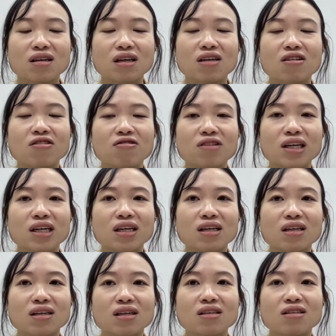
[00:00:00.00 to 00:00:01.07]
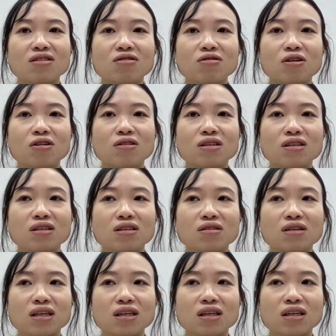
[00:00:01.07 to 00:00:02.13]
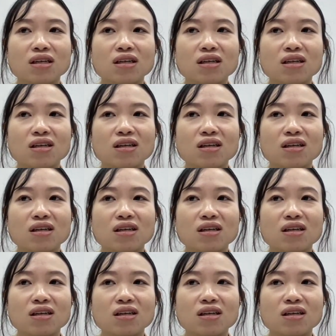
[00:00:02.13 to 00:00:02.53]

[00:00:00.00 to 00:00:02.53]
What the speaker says: Cannot rank. There's no ordinal ranking.